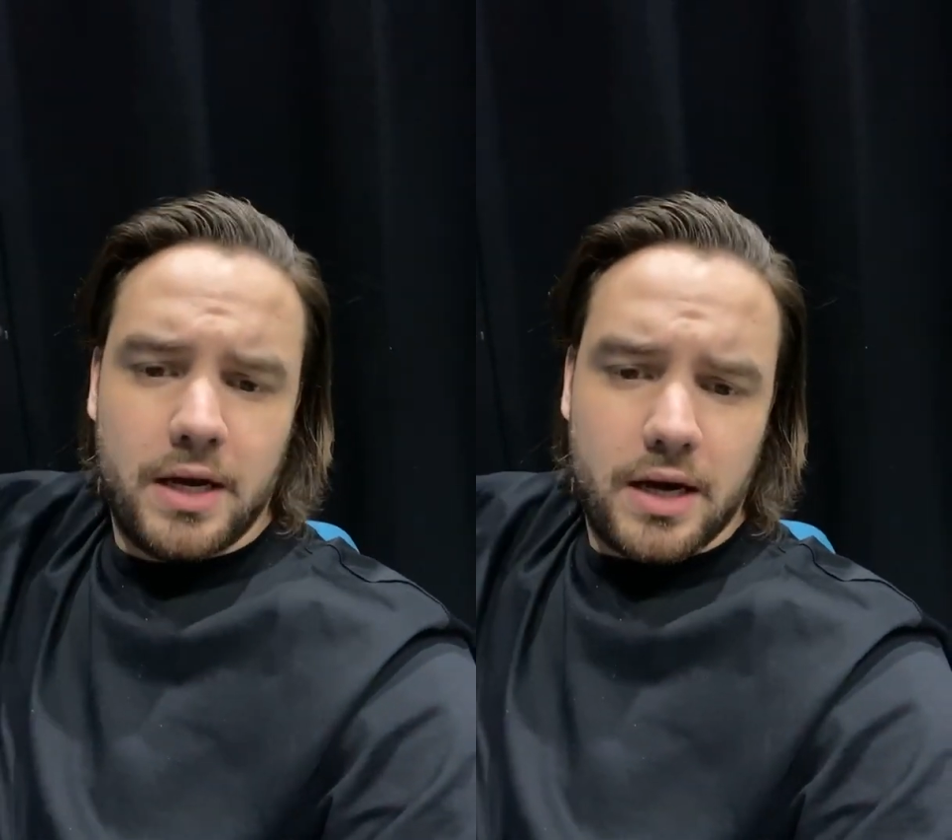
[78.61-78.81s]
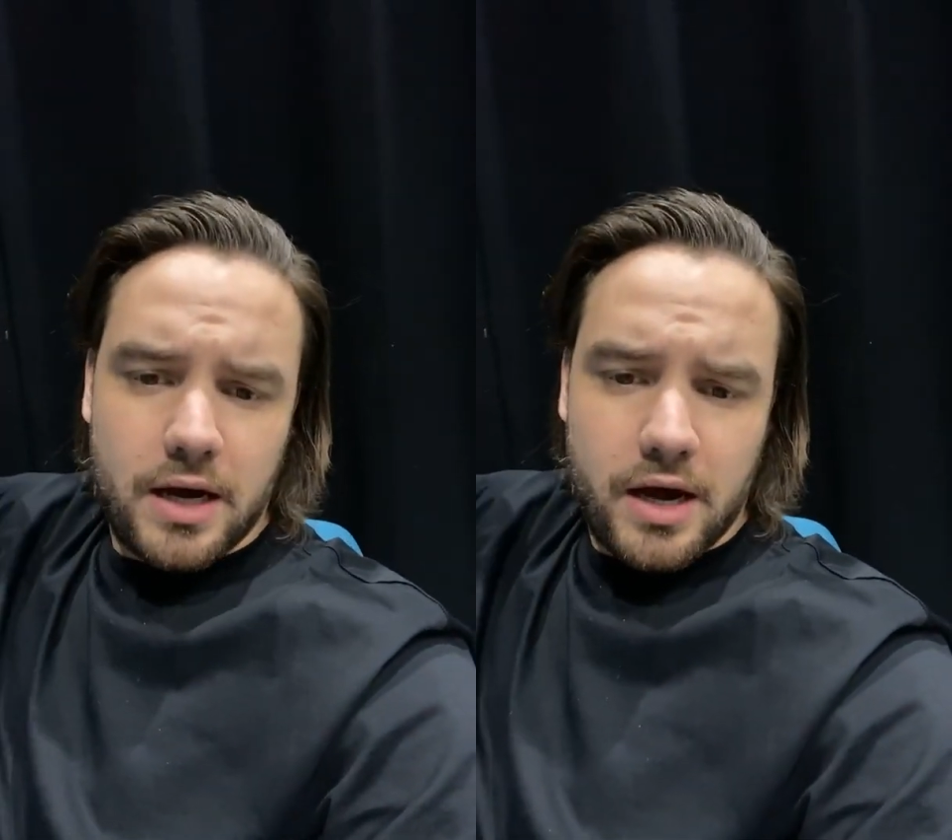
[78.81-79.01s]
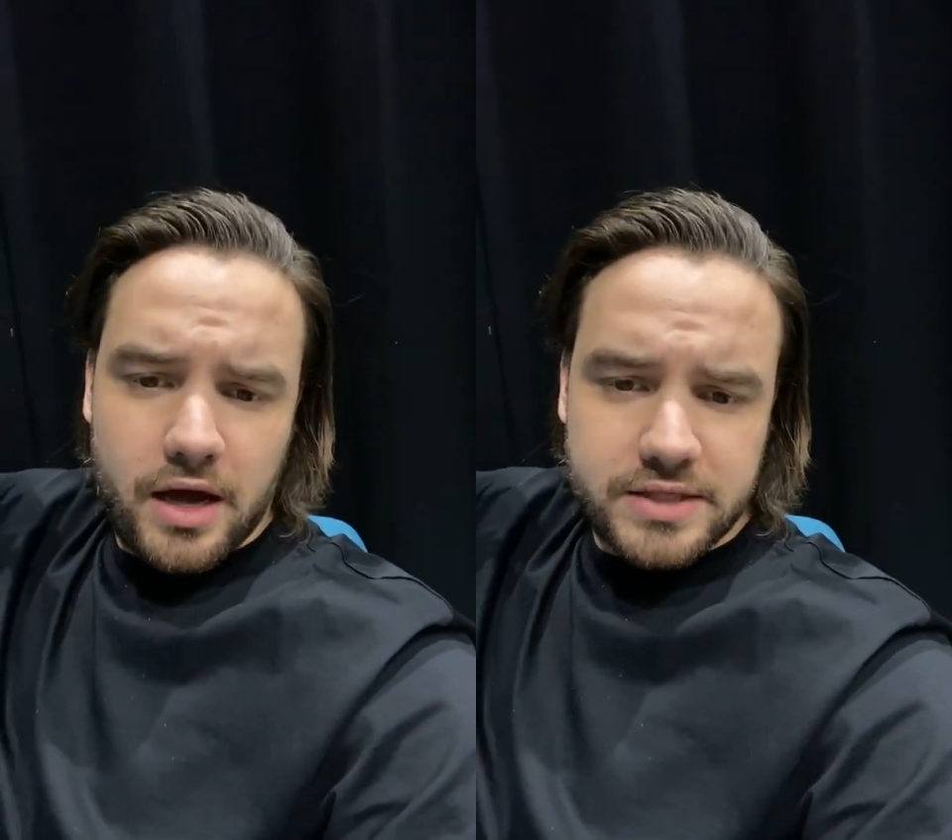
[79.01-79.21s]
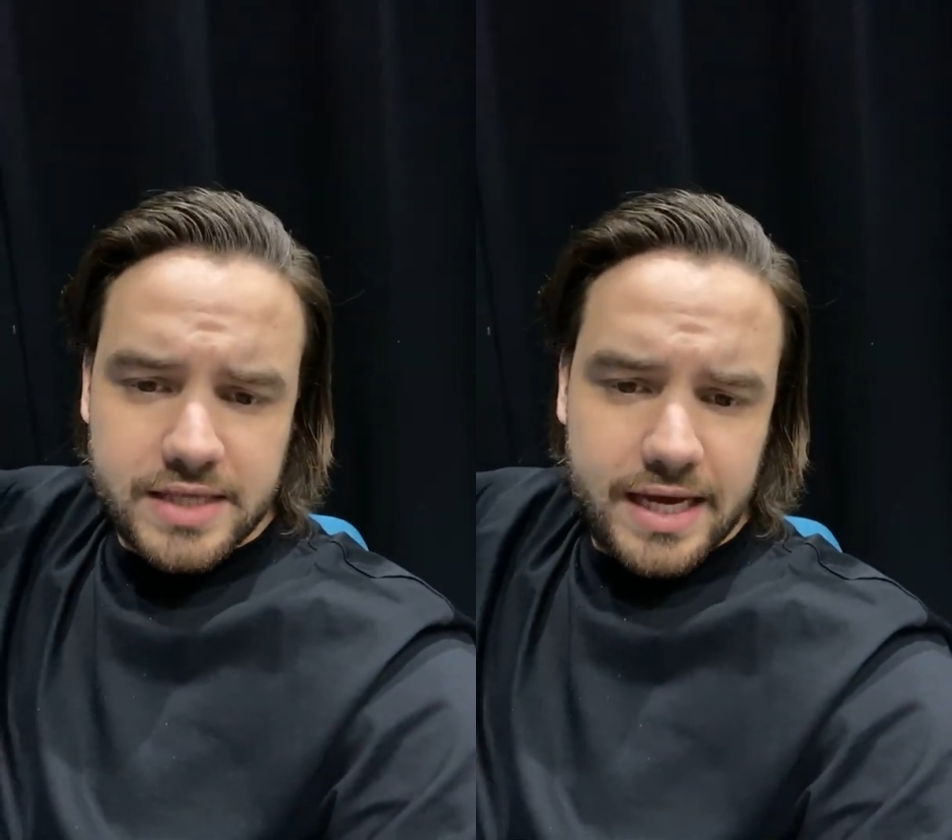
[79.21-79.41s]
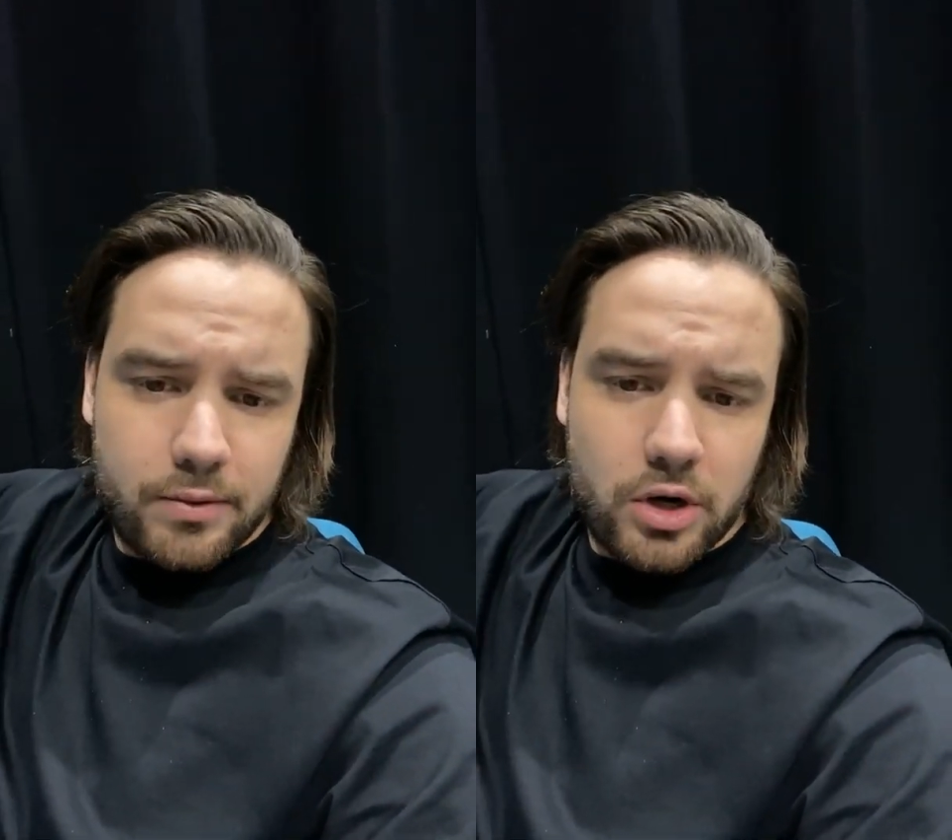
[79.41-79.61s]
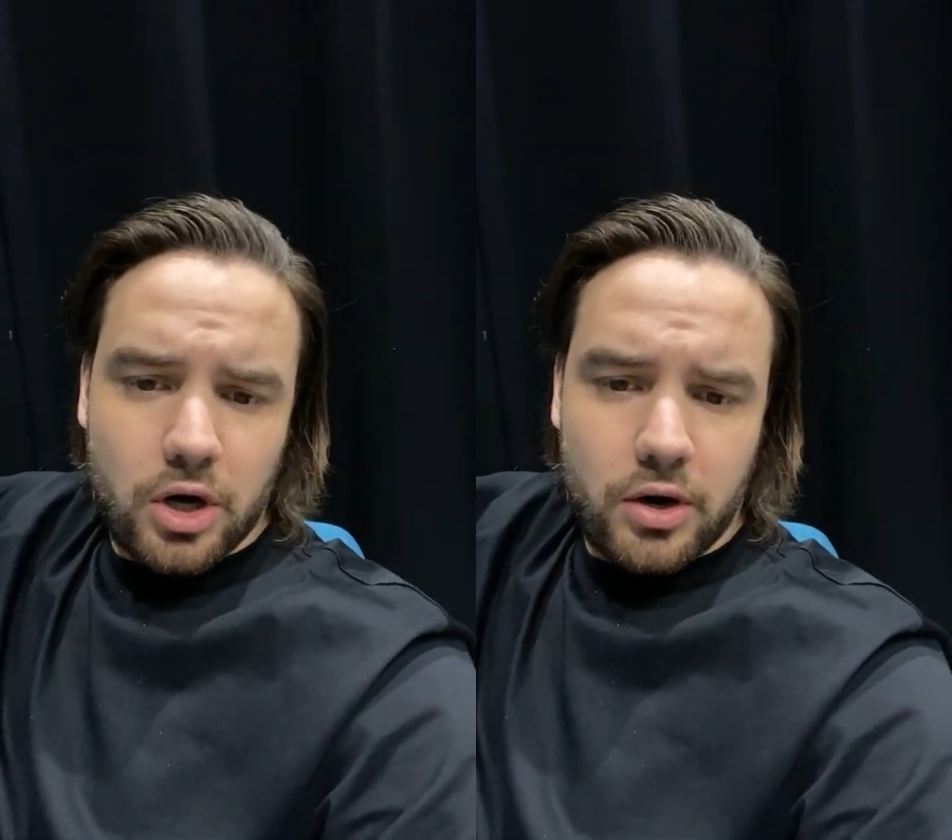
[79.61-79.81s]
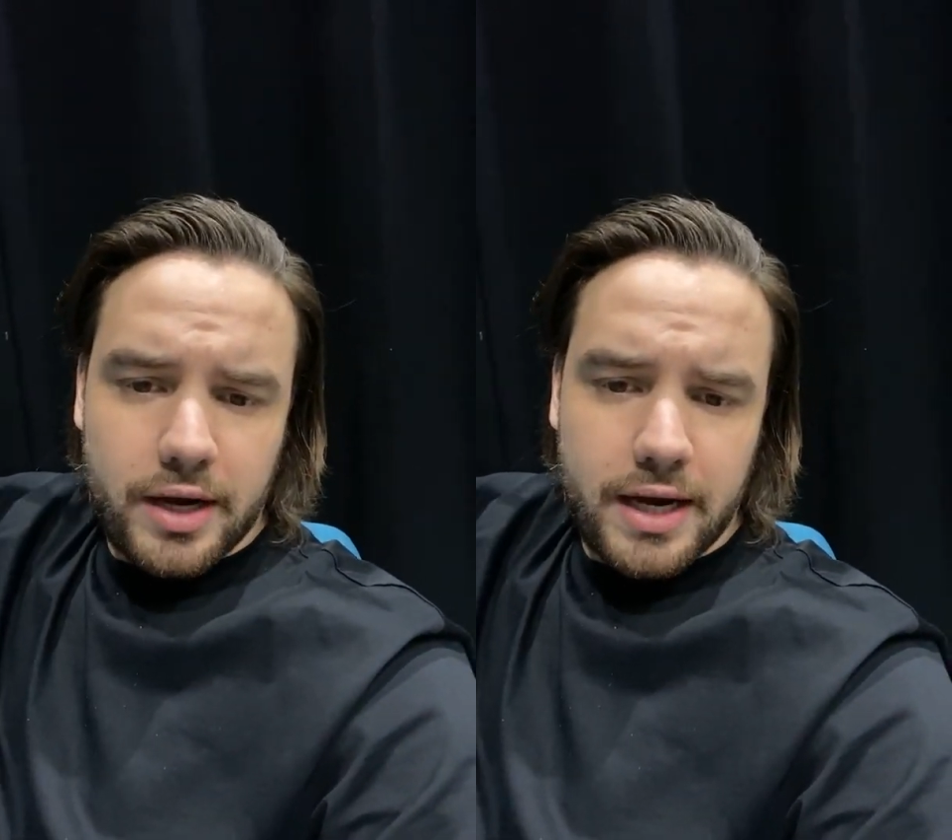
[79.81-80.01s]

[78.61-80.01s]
Has anyone got